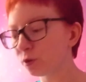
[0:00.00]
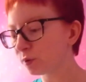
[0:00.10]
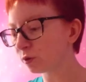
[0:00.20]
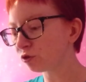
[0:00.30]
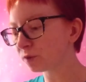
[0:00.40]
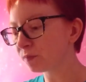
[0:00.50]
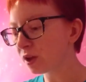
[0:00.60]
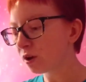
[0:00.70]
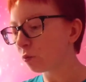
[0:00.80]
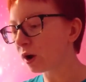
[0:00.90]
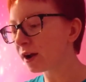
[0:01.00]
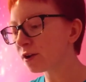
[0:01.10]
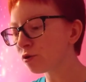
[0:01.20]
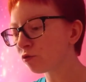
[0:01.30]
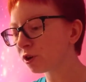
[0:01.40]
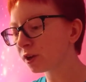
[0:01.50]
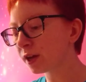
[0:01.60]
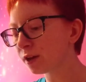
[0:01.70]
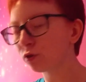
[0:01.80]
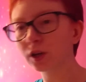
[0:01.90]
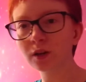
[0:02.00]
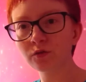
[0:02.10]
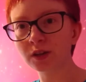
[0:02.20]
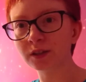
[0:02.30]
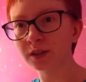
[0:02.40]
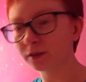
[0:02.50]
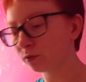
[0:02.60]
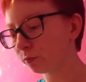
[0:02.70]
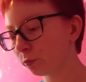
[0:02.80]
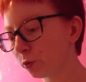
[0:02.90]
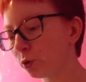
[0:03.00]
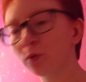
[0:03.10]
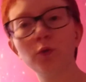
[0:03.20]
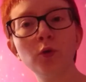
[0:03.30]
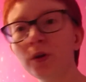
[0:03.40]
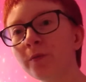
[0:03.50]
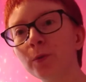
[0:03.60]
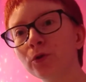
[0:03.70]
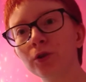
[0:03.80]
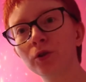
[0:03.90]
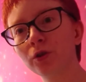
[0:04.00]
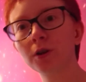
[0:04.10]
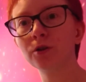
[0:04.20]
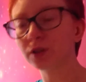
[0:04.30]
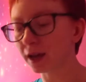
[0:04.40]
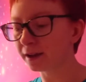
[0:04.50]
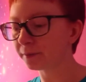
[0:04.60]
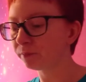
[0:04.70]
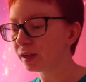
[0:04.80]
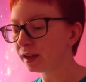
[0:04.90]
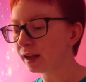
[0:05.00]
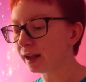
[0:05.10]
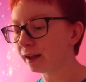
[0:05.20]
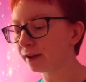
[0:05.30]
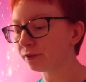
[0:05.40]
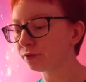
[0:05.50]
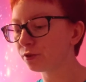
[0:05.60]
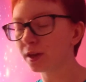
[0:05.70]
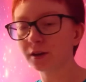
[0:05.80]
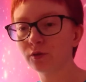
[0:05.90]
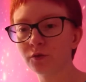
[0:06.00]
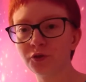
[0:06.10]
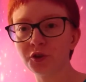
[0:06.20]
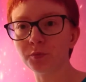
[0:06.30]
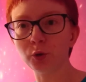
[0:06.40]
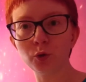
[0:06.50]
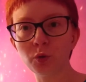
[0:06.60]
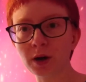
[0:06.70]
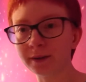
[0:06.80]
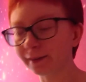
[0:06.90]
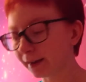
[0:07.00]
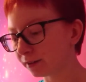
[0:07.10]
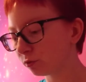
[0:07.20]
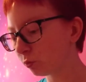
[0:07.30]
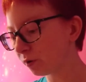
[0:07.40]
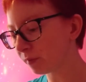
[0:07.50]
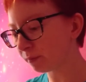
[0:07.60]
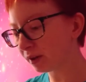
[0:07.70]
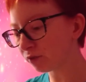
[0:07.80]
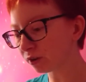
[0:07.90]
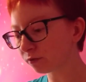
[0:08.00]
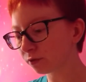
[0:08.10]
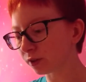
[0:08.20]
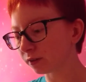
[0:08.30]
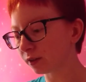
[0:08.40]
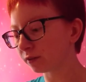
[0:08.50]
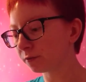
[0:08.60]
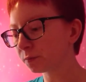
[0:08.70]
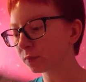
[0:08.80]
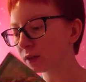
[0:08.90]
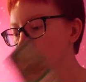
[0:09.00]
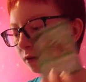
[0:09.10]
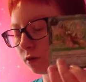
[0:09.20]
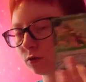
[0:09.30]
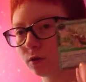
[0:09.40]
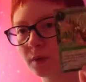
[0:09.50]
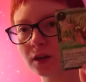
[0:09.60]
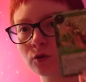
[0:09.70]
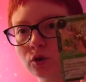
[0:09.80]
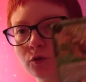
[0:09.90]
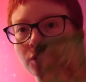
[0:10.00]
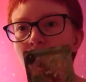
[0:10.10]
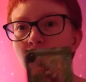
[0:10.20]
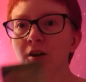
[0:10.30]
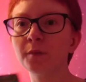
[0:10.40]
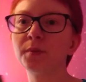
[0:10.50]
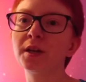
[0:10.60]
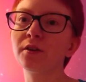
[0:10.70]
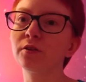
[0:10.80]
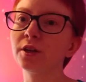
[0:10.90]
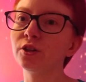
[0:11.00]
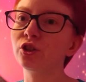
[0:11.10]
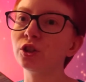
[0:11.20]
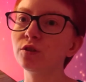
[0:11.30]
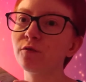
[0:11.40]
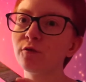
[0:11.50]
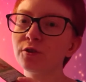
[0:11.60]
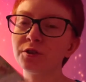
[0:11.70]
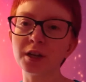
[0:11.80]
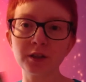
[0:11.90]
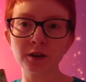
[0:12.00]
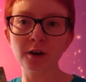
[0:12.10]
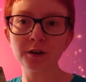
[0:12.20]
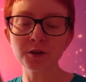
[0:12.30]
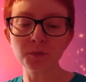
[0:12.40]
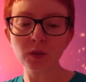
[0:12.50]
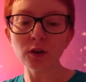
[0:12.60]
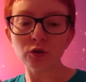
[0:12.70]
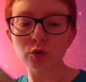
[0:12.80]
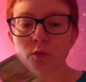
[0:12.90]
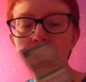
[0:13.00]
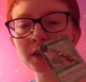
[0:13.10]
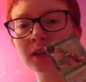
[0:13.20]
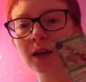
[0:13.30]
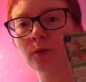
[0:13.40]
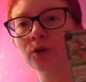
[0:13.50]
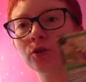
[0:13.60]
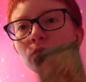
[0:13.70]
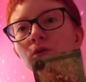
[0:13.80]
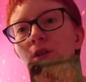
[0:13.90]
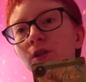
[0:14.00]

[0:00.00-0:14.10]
you'll be wondering, why are you running a green resonator when you have no way of producing green in your deck? And the deck is obviously blue and light. Well, my main reason for this is, the main use for this card in particular is just for discard. So mainly I want to use this